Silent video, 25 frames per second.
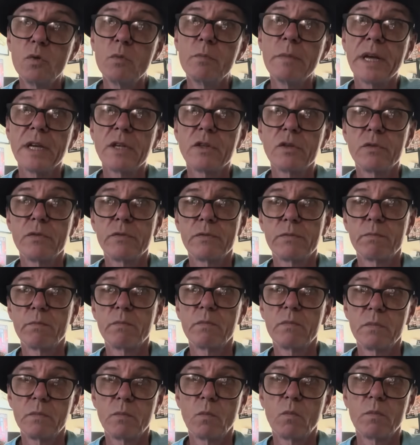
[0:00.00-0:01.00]
make you
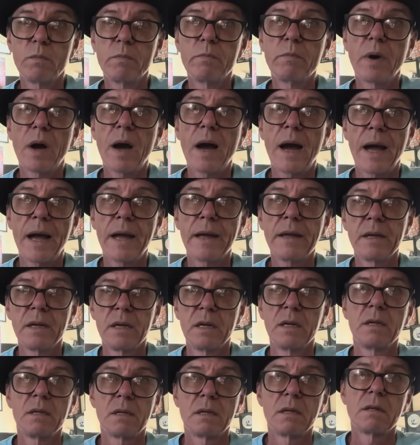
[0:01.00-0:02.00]
buy
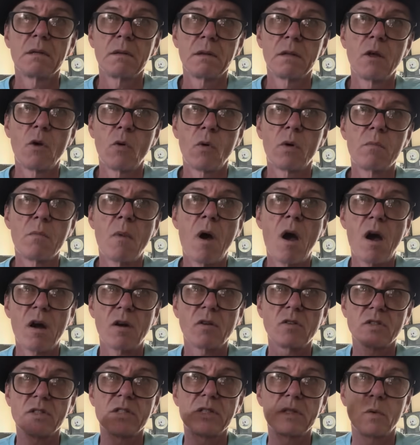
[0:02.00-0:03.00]
lower
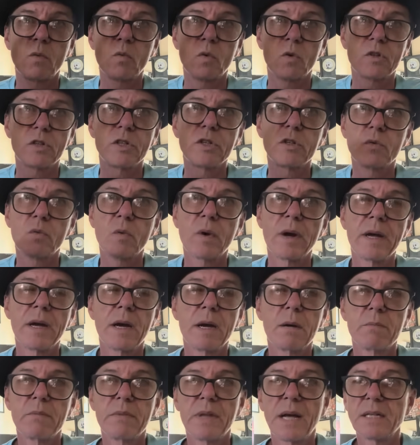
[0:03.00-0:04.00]
models to work your way
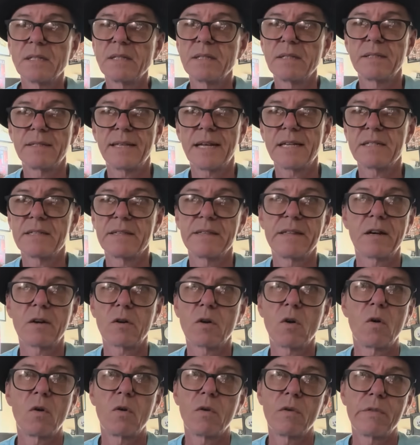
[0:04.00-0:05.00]
up. That's their
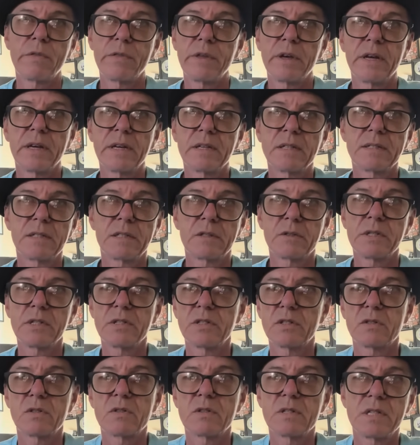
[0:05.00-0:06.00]
whole thing. Terry
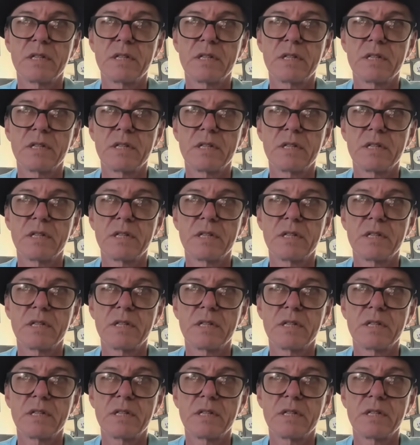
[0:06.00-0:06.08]
Stearns